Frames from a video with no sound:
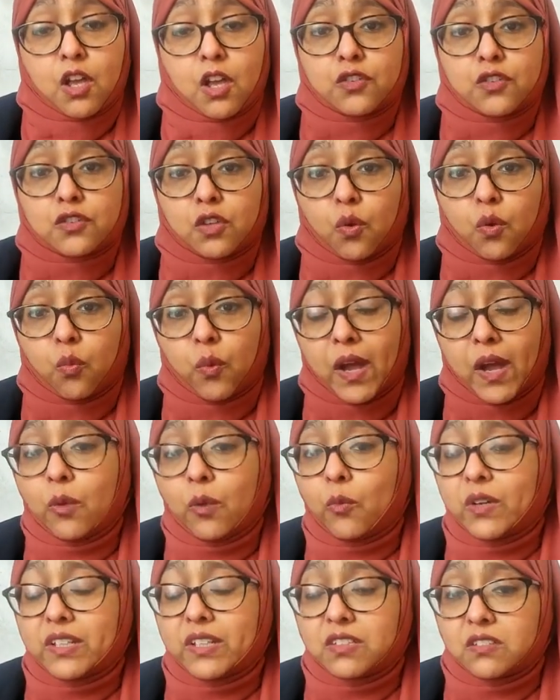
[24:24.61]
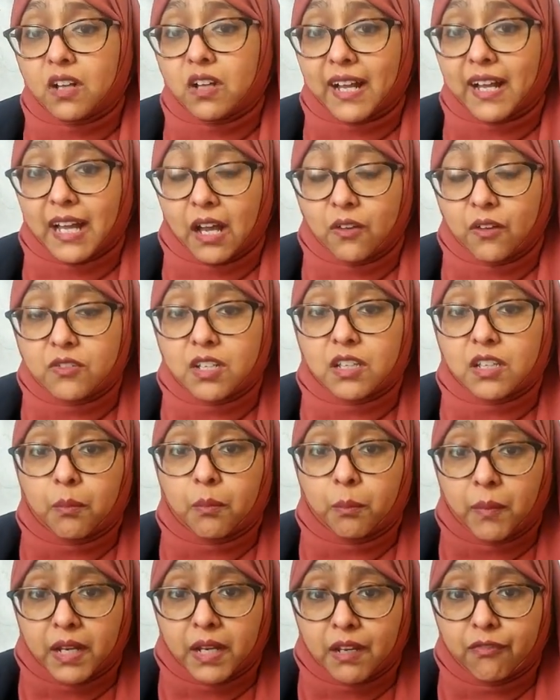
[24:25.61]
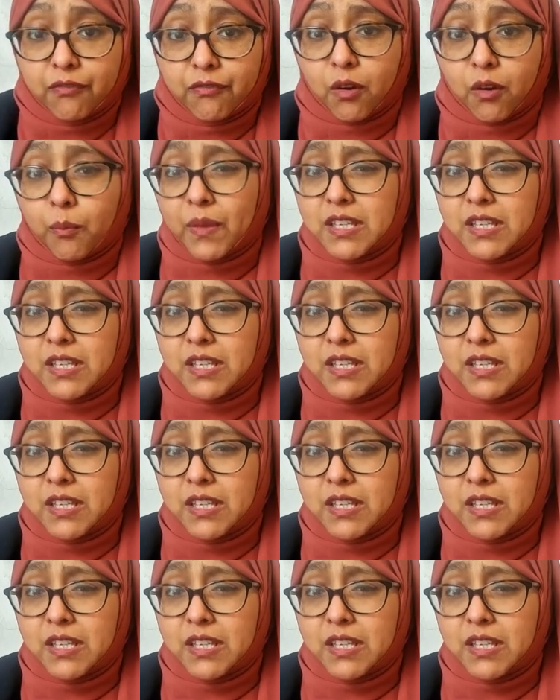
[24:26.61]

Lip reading: So when would you start counting the money from?